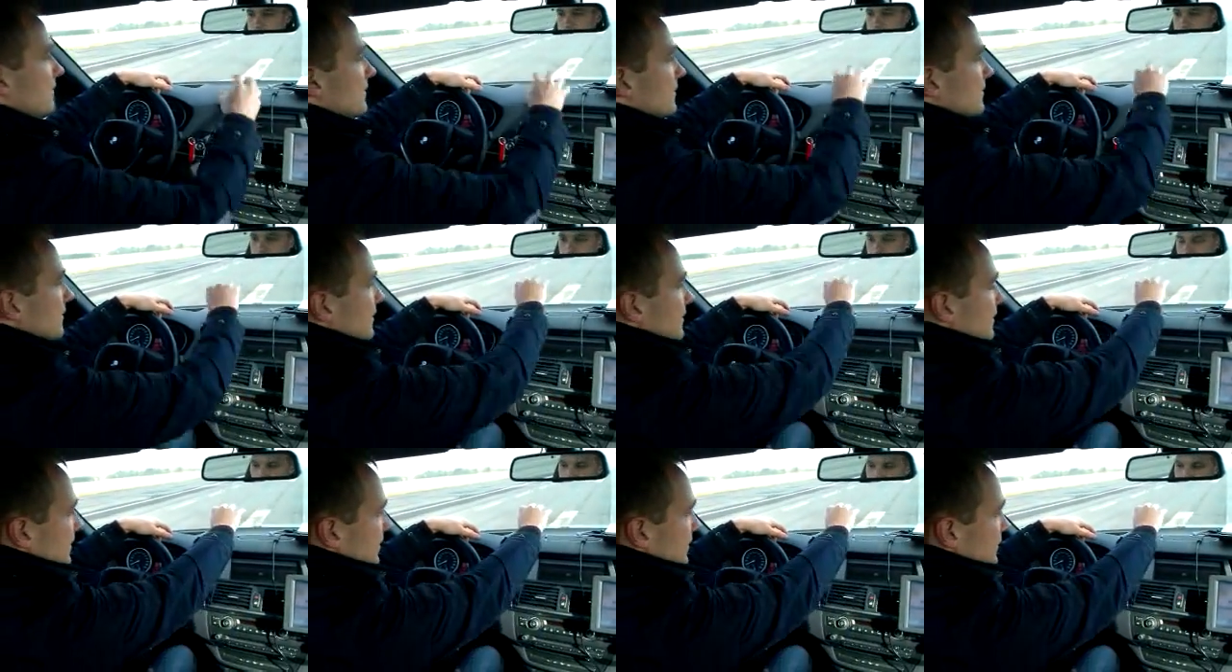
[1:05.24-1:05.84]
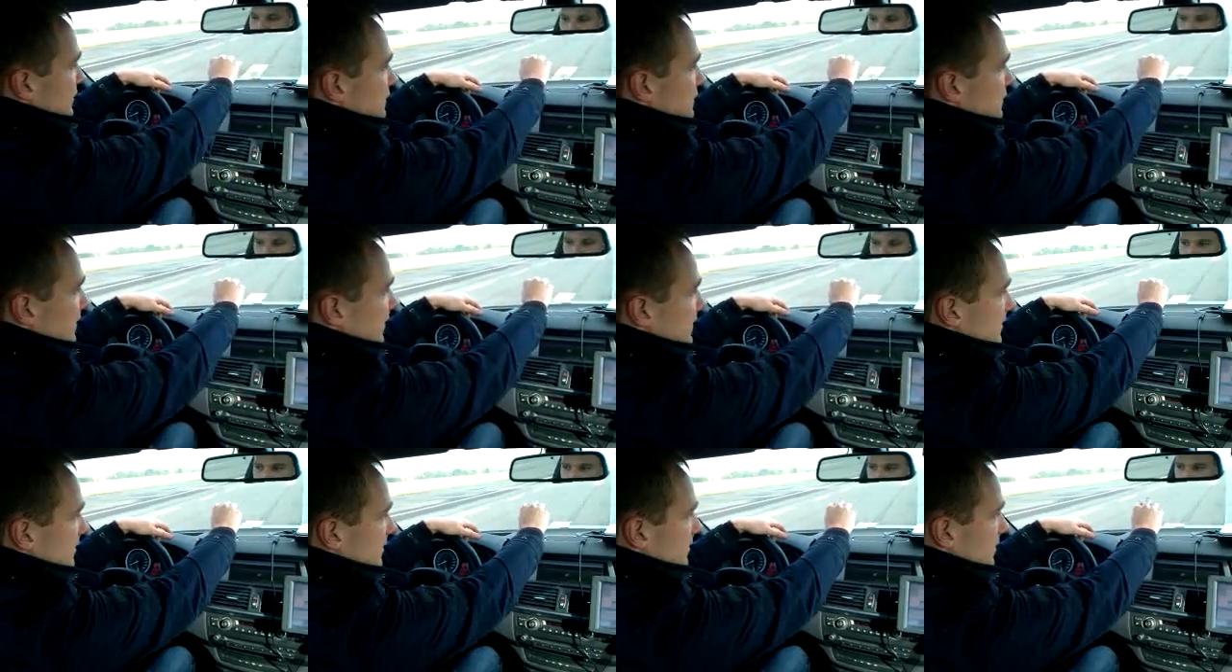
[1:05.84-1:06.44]
a laser
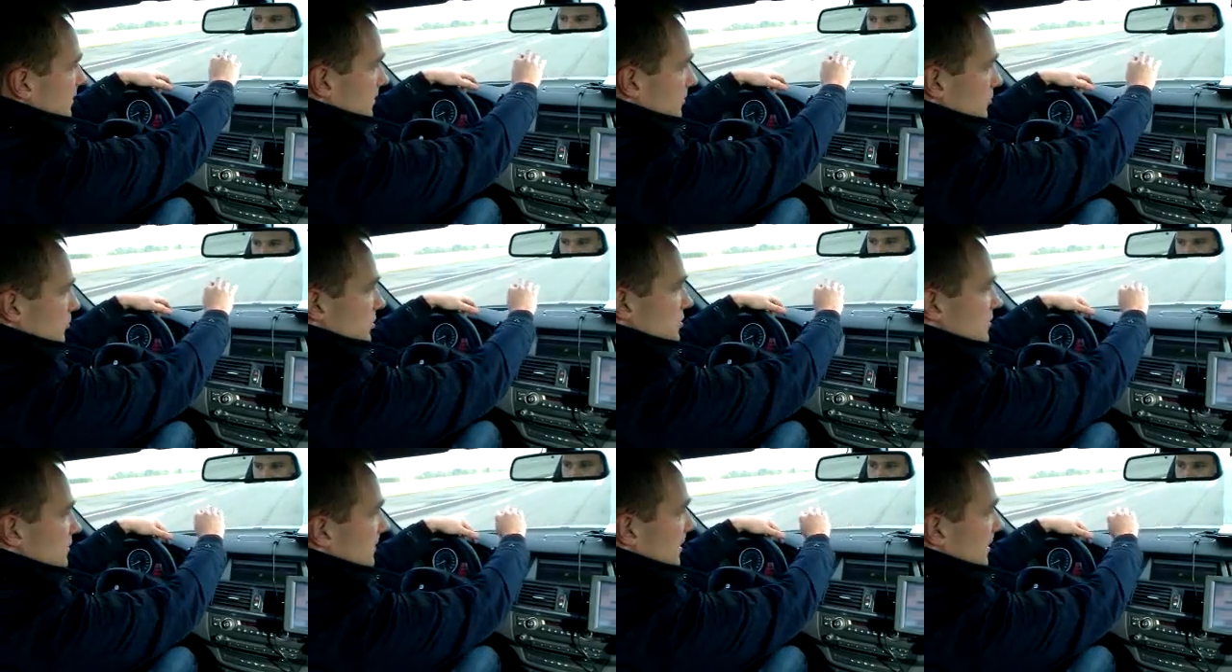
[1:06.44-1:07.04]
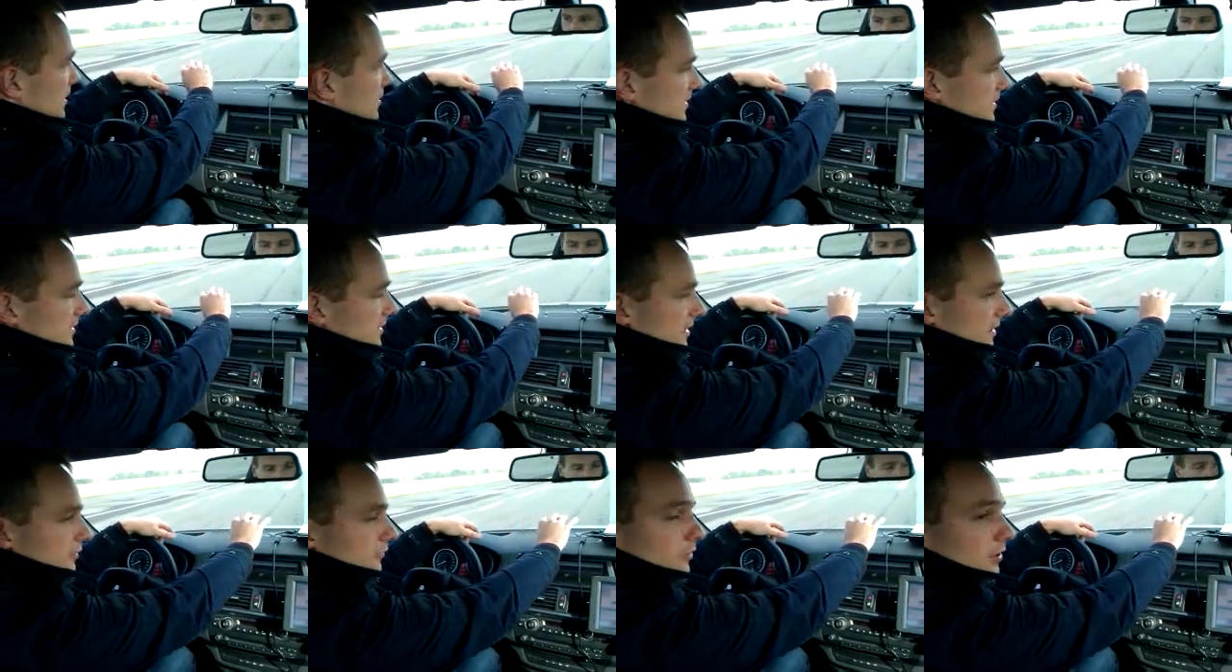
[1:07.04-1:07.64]
scanner which is
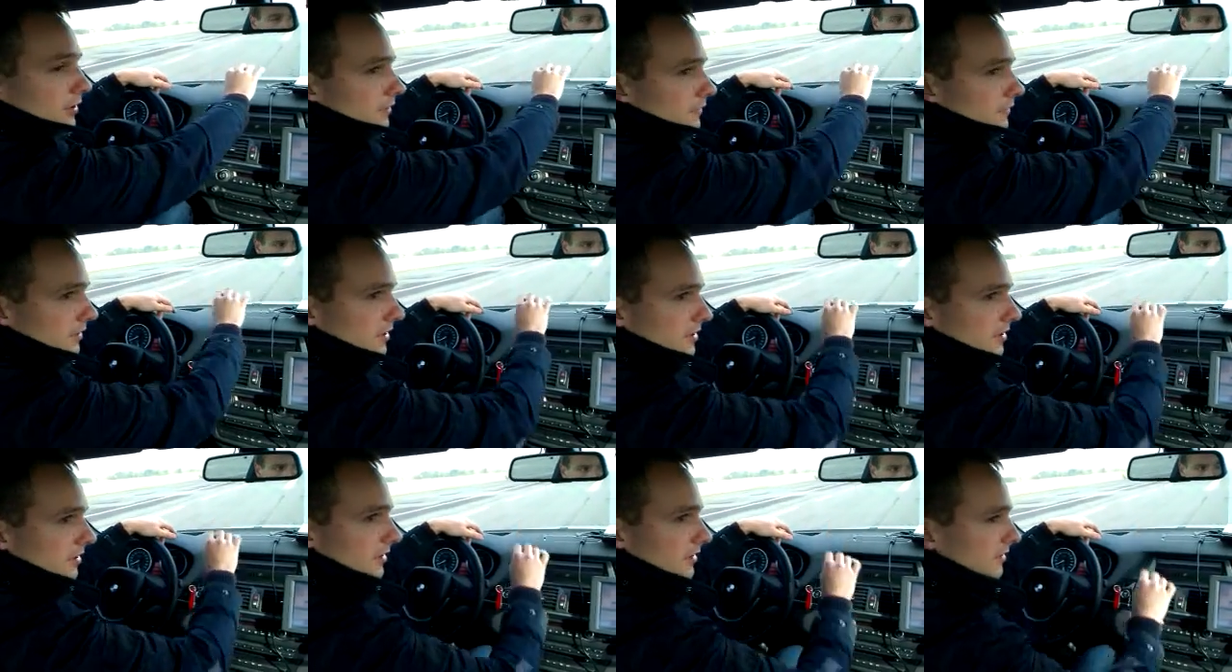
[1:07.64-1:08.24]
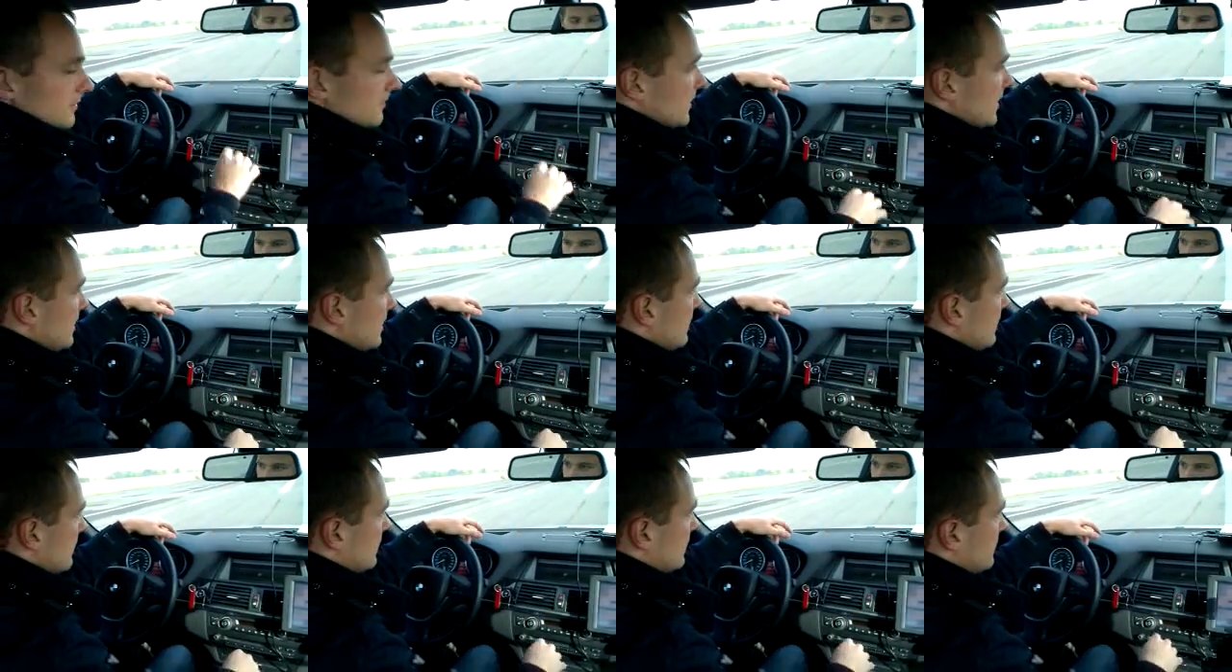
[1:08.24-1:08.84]
mounted at the front of the car,
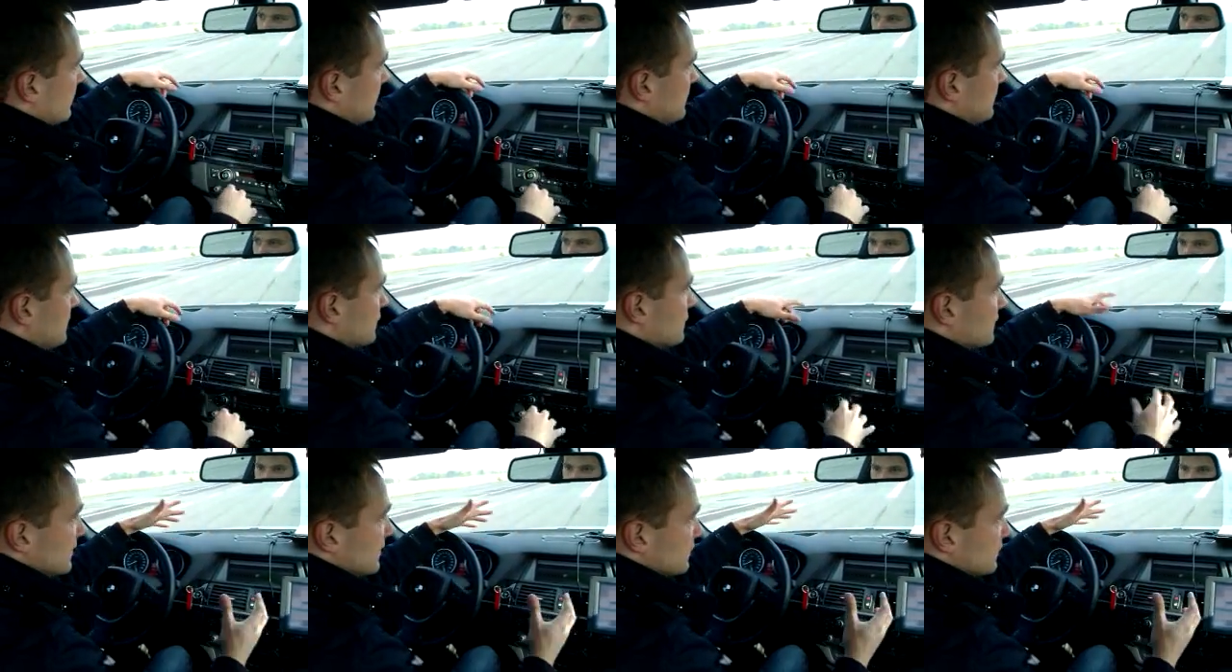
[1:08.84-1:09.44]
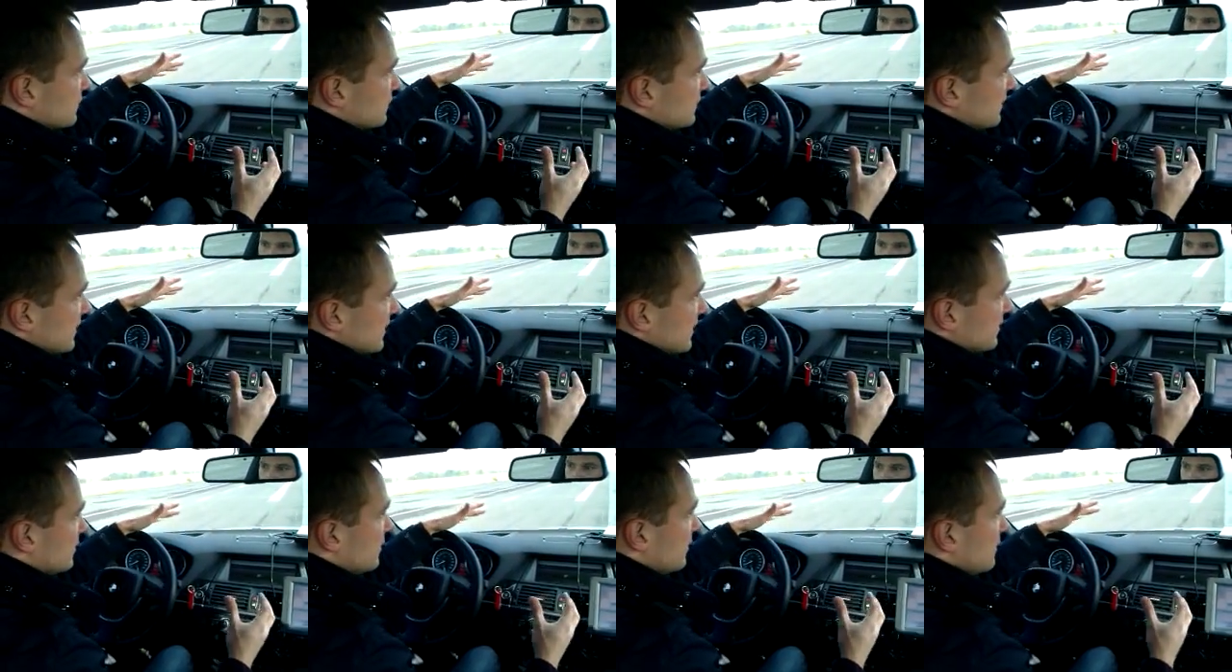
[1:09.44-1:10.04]
and this laser
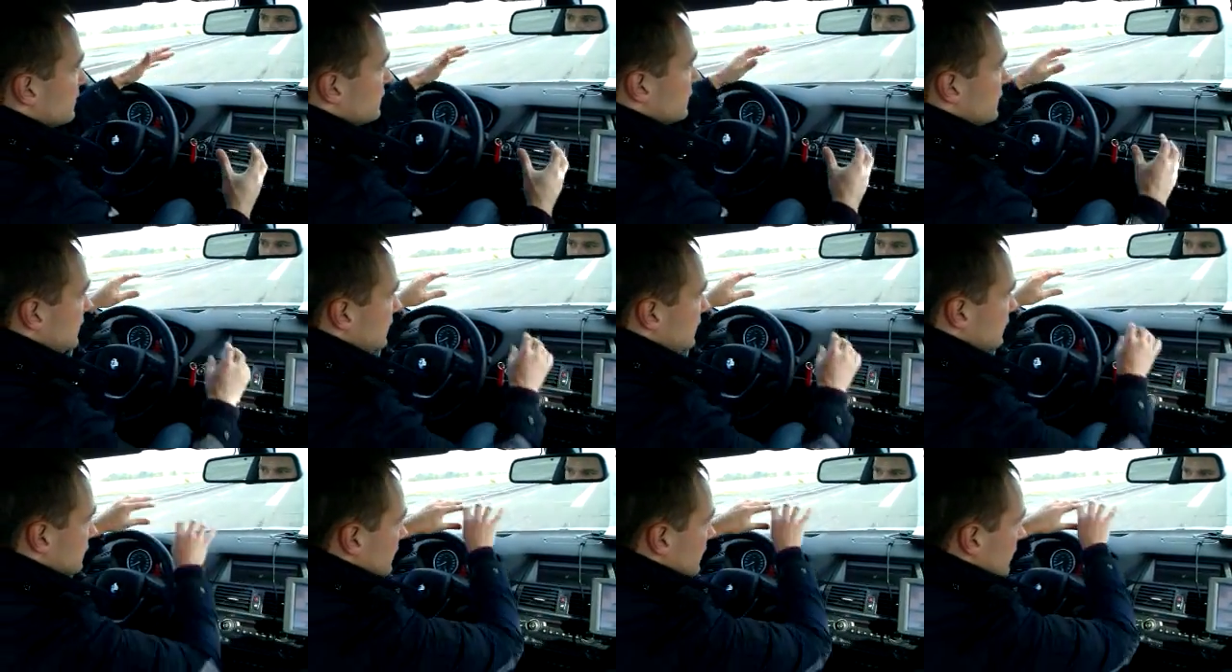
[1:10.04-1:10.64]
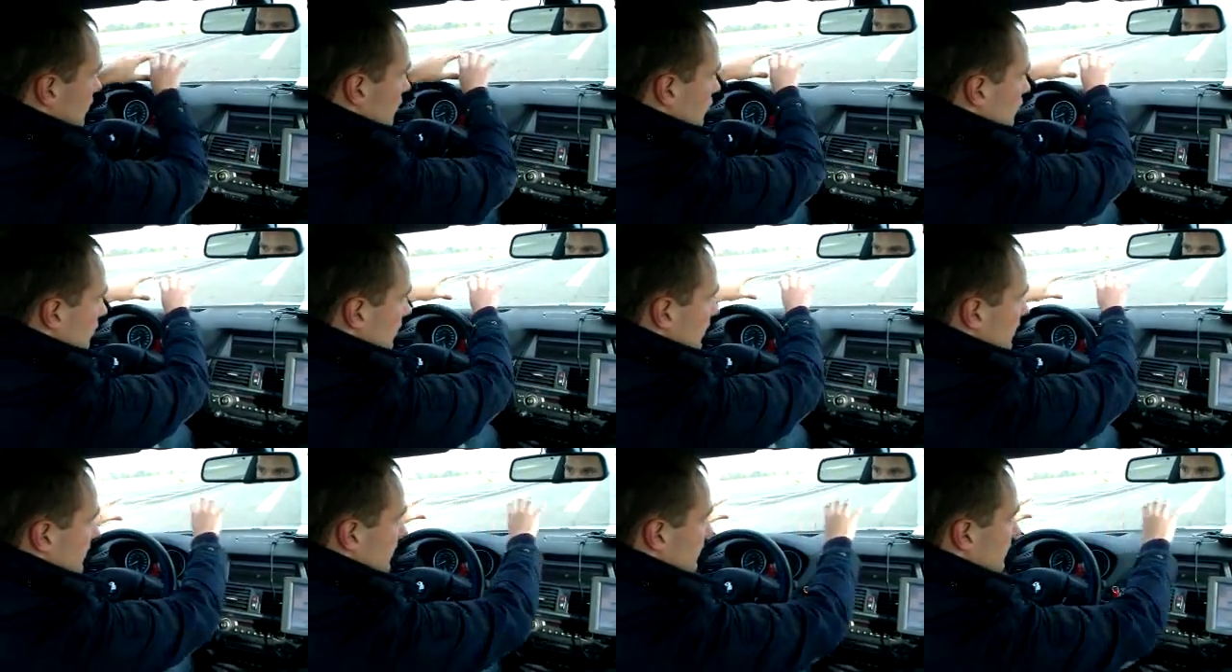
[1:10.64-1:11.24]
scanner sees the
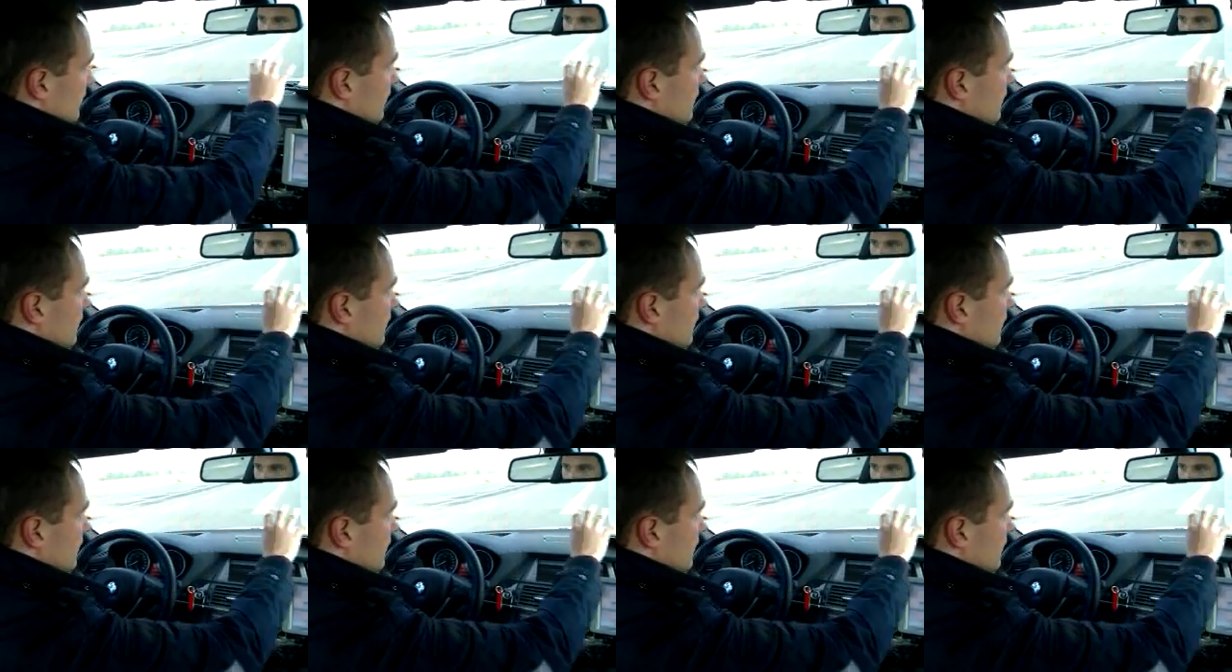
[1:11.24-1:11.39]
whole